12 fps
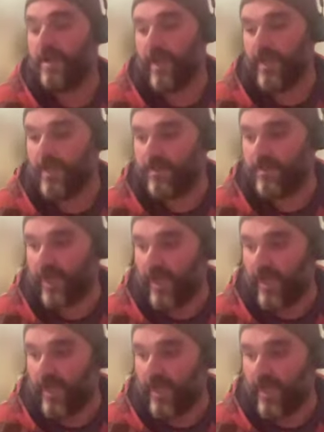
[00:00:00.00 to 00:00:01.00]
and
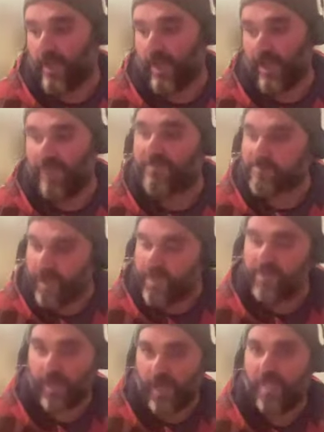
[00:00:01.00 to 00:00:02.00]
I have the
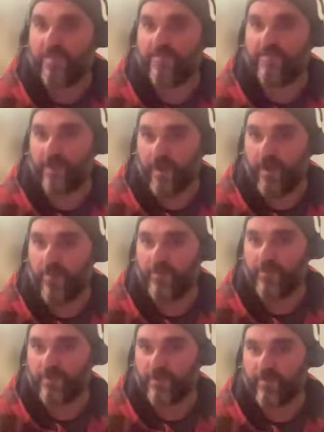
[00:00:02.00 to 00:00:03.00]
right to ask for help
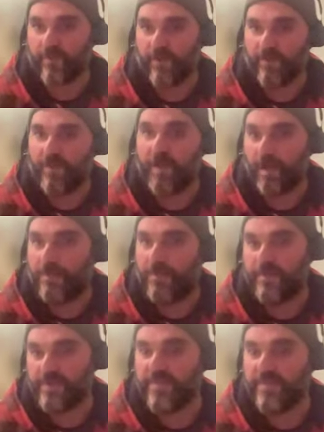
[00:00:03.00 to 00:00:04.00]
to sort of overcome
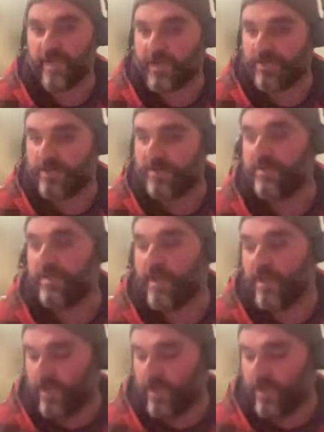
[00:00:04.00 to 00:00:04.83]
those limitations.